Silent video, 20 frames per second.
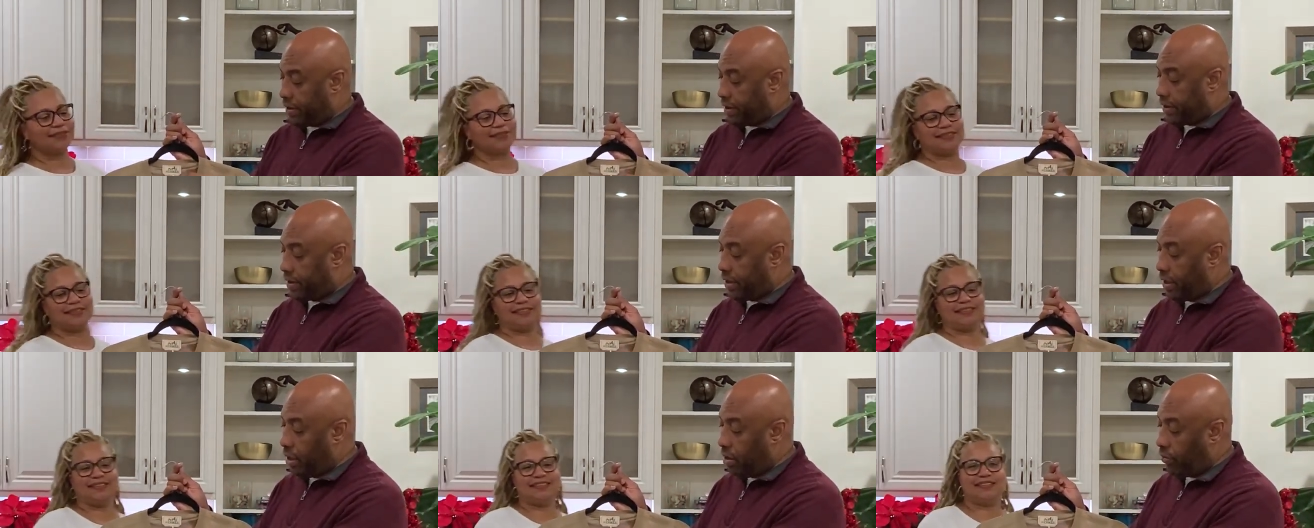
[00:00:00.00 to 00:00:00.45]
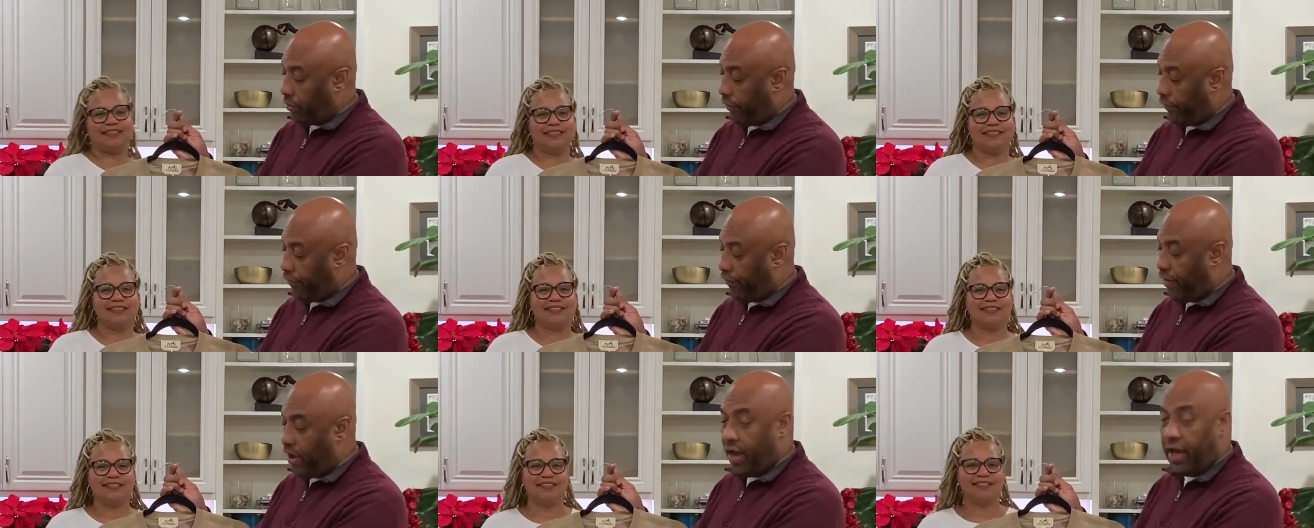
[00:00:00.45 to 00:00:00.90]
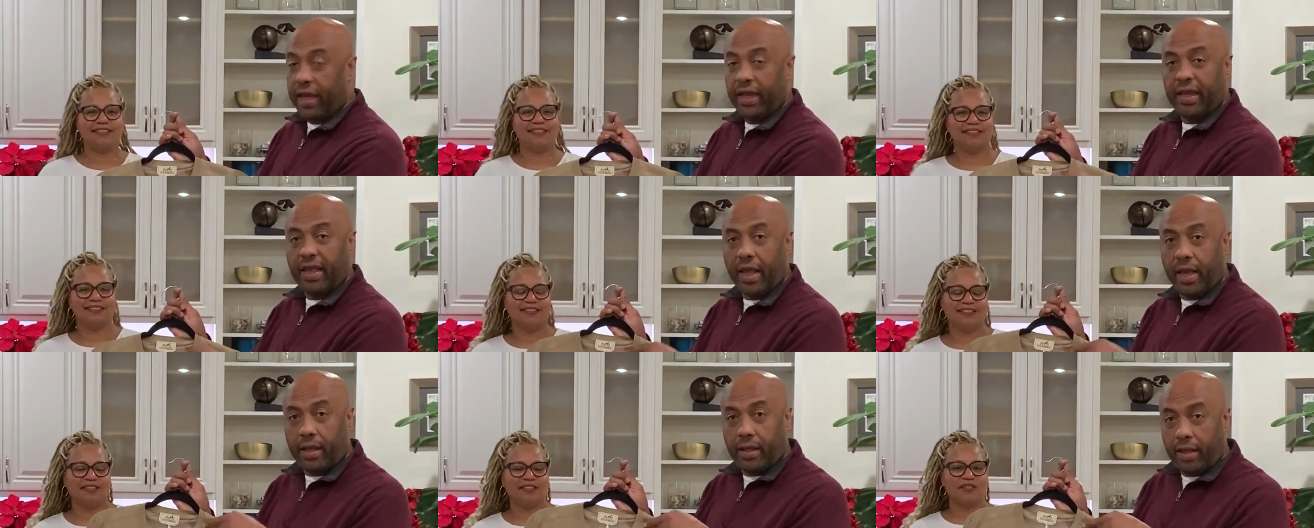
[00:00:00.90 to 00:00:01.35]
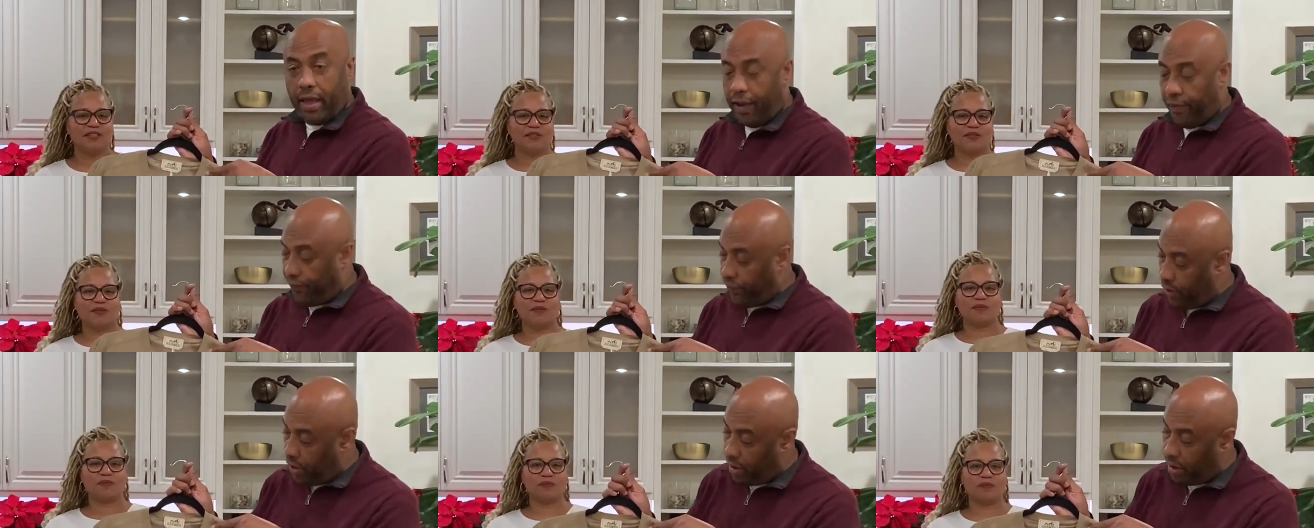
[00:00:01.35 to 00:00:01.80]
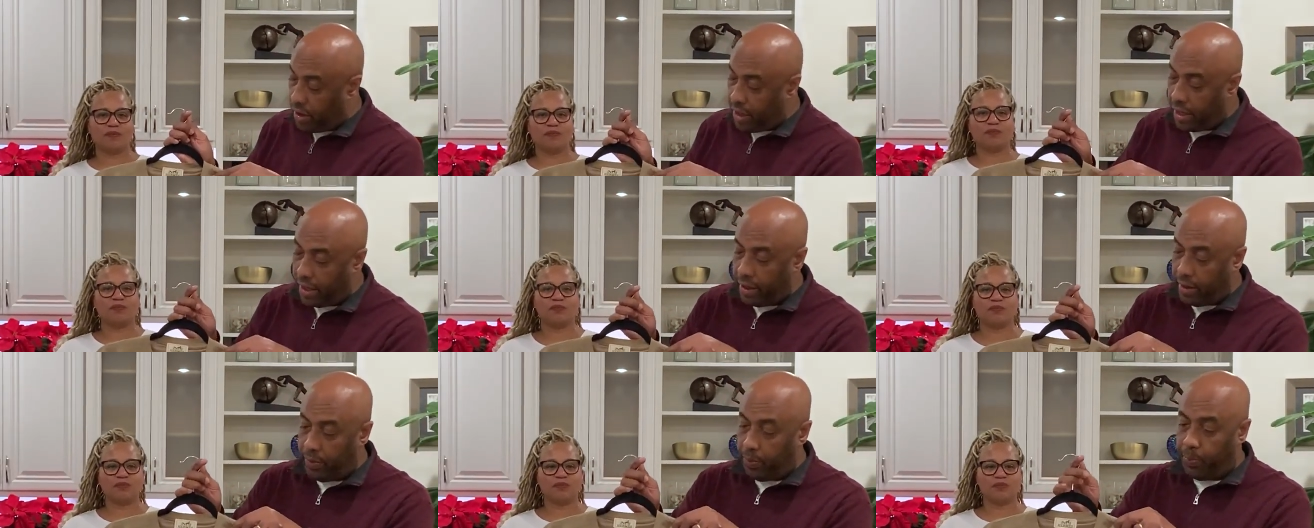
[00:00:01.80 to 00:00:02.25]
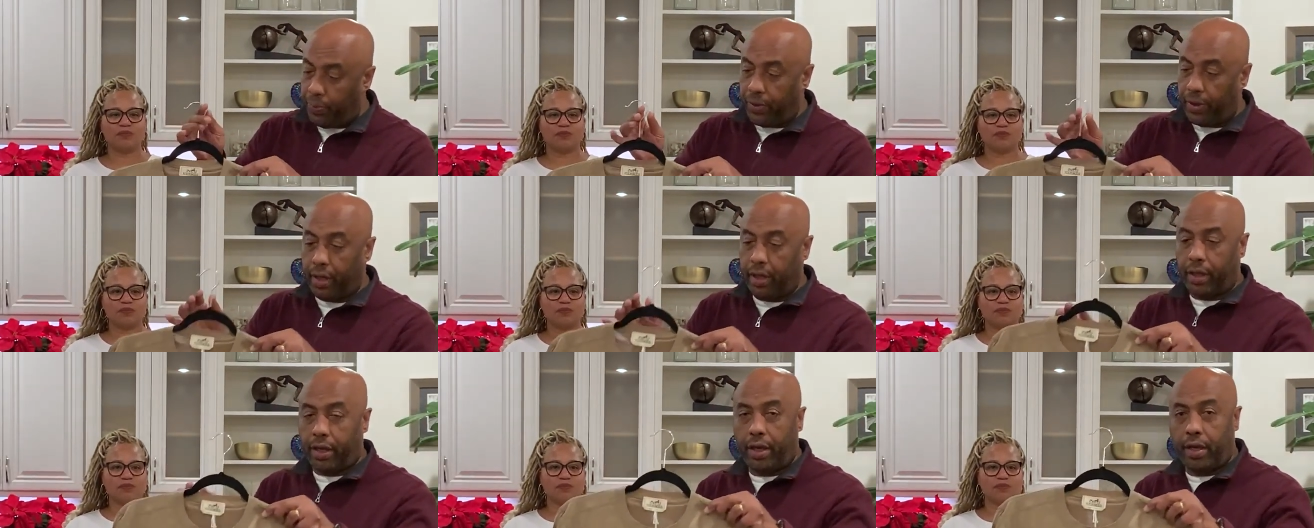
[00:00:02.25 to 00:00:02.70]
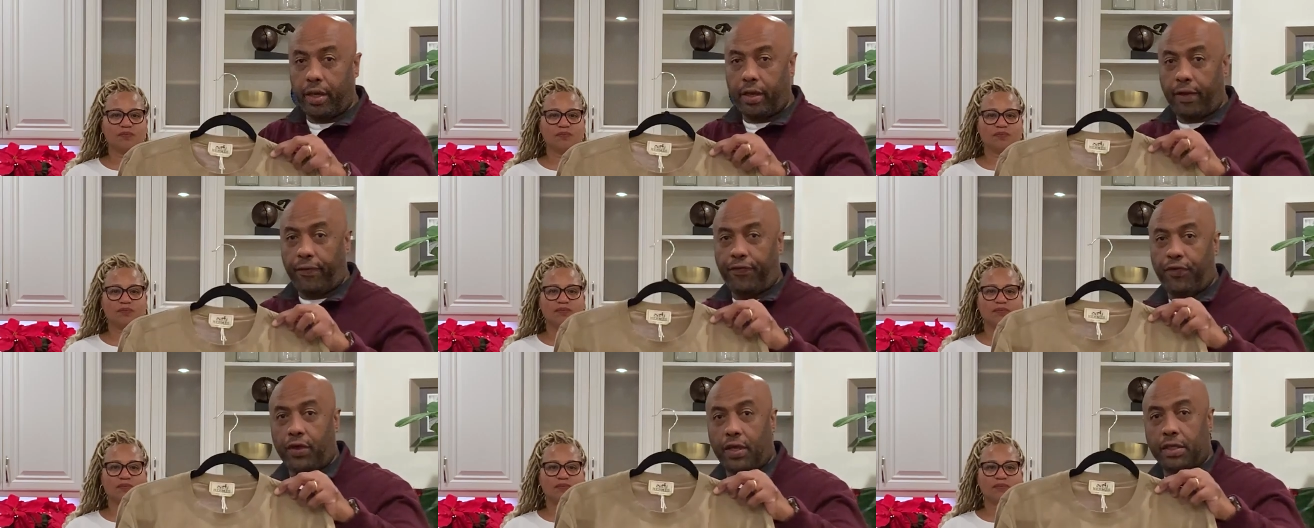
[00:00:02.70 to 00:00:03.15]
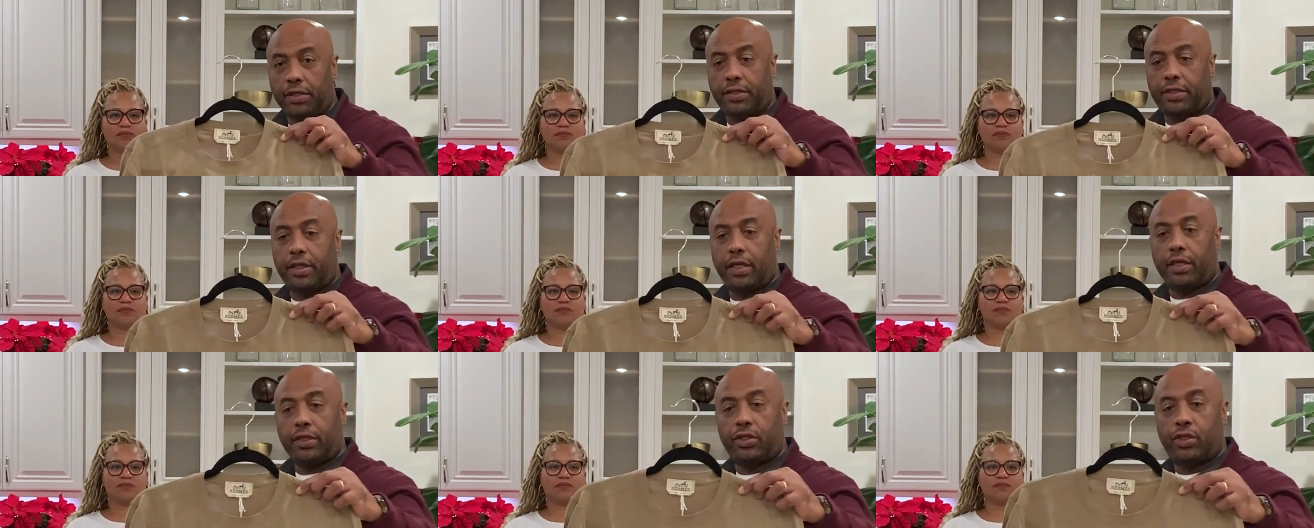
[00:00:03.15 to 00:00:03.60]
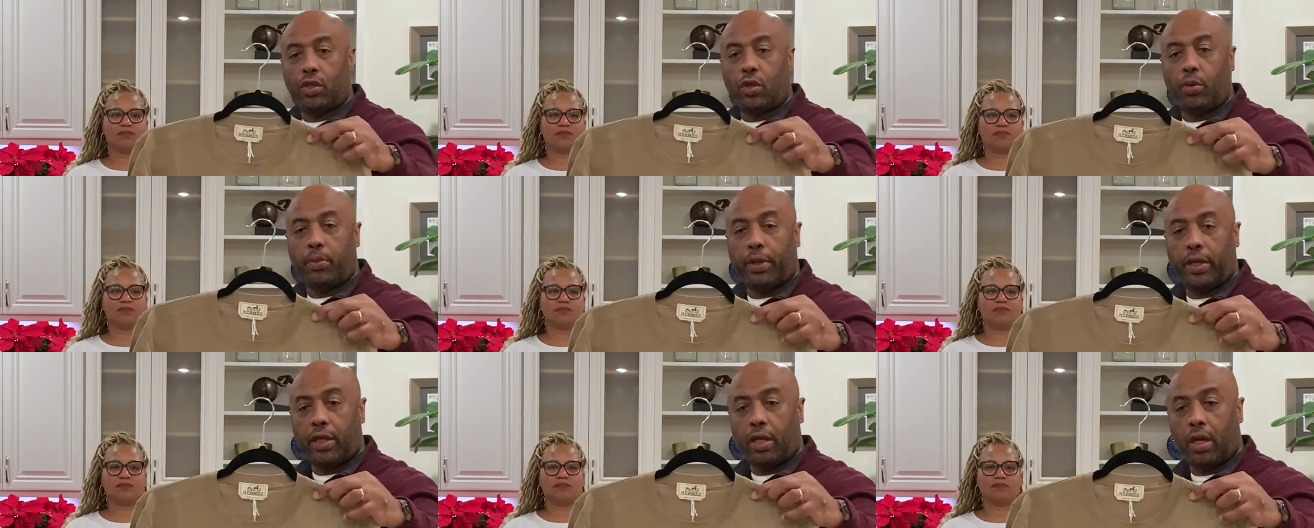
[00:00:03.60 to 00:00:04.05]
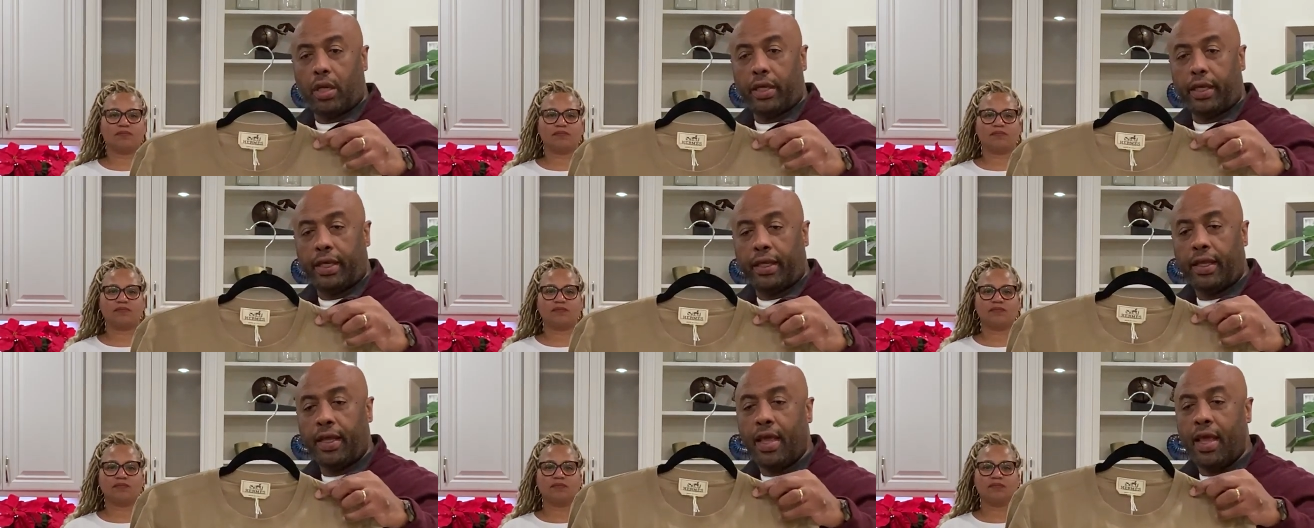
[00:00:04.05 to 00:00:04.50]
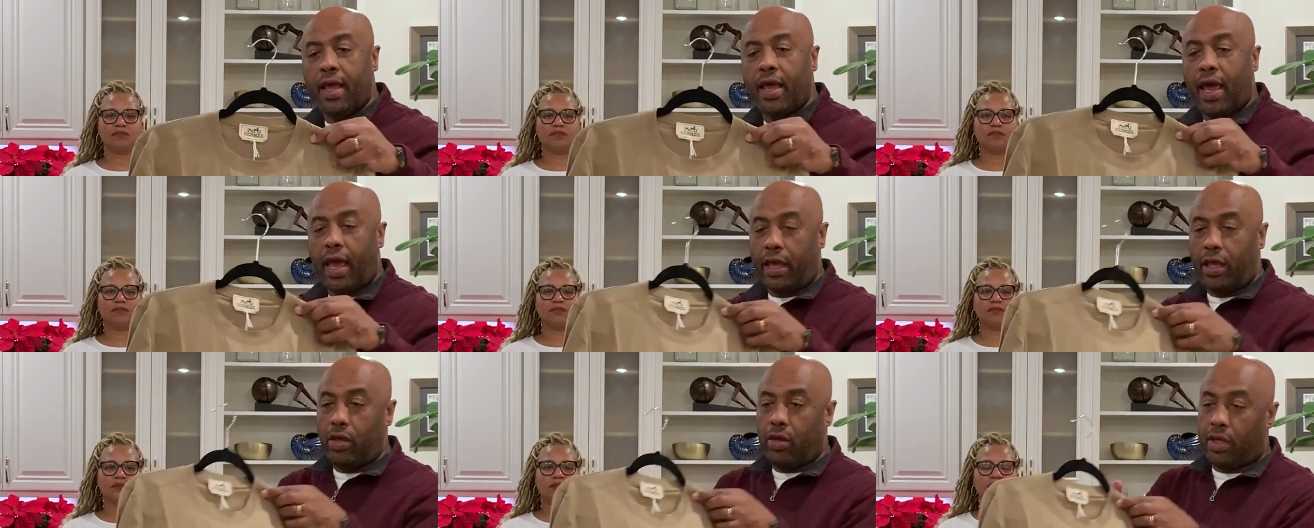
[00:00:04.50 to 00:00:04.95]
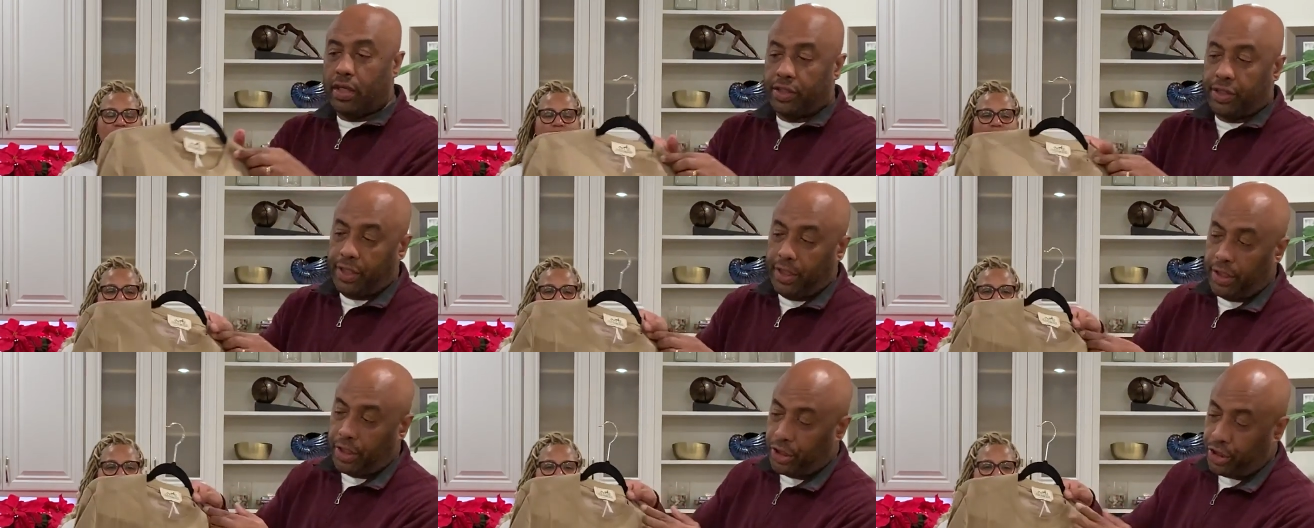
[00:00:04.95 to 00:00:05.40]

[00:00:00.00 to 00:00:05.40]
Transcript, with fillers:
Speaker 1: still refined. If you look at it pretty good, if you can see it, zoom in on it, and you can see the